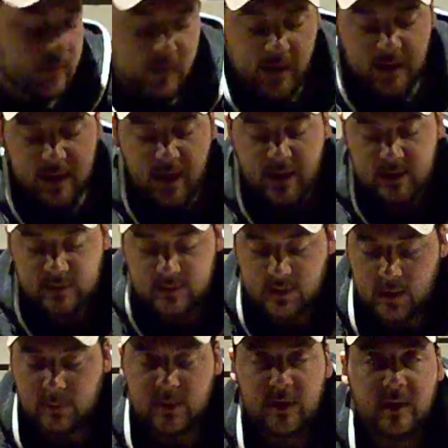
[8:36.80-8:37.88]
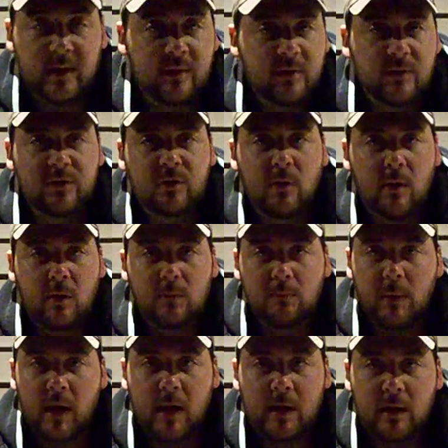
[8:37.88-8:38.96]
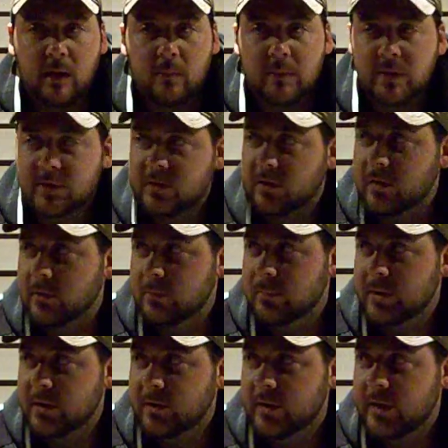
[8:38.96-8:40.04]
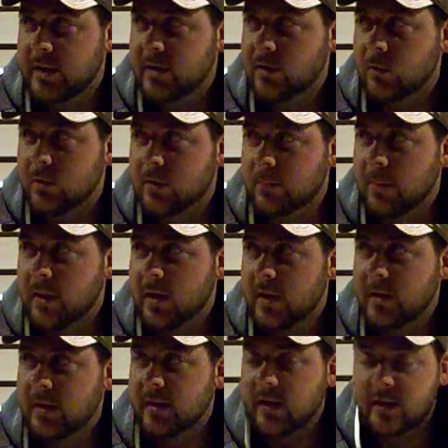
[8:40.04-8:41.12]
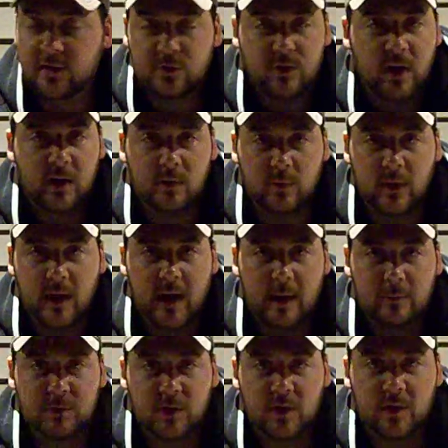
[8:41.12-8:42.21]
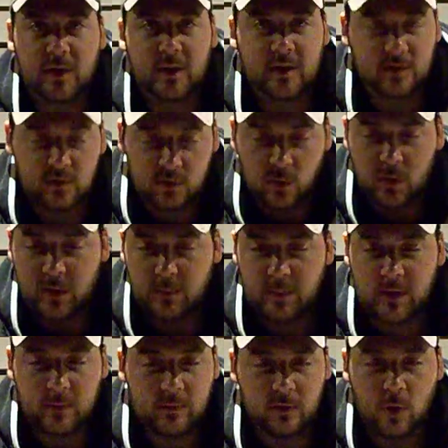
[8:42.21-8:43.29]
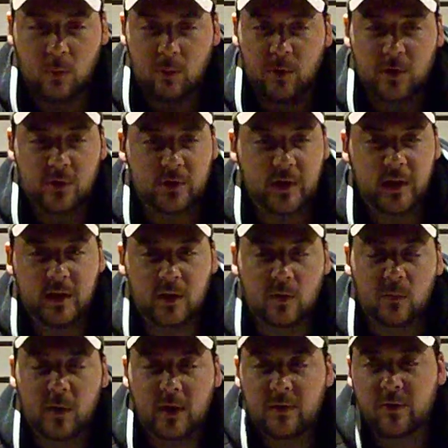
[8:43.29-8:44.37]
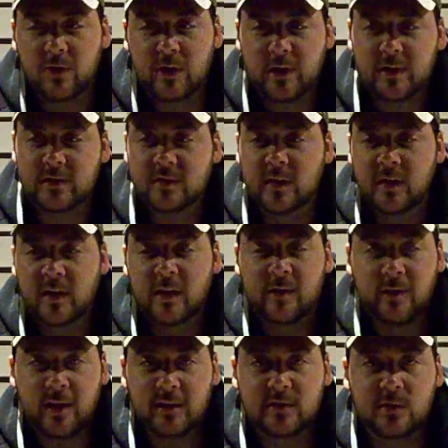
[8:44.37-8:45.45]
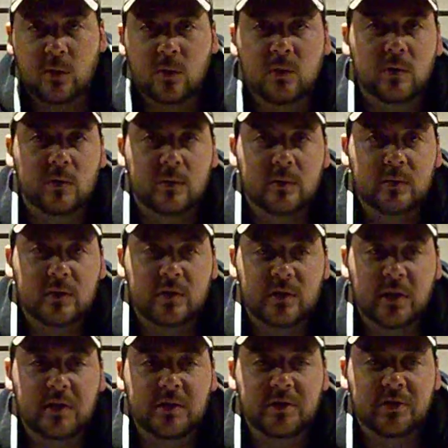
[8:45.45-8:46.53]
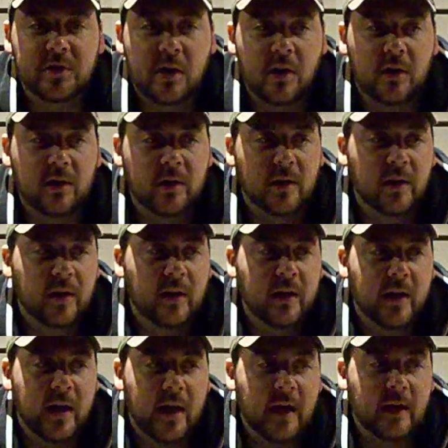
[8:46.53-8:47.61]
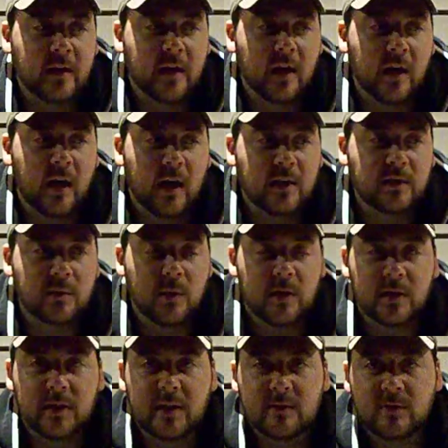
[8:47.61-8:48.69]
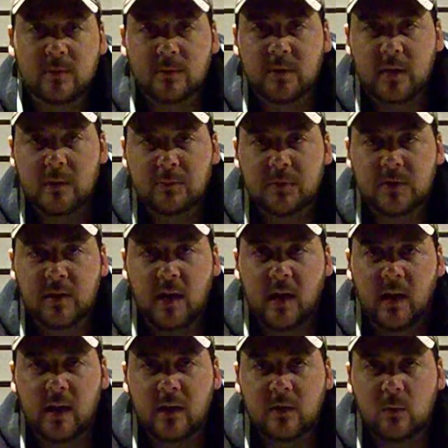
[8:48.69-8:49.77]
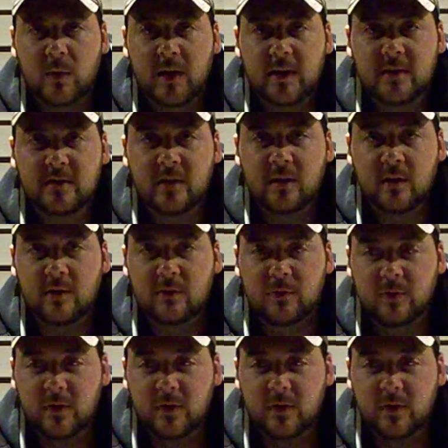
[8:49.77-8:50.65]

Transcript: hey guys, I mean, even if you go out and buy a Mr. Beer kit, or you buy an extract with a hops already in it, it's 20-minute no boil kit or whatever it is, that's cool. It's getting you started. And I just wanted to give some tips on ways of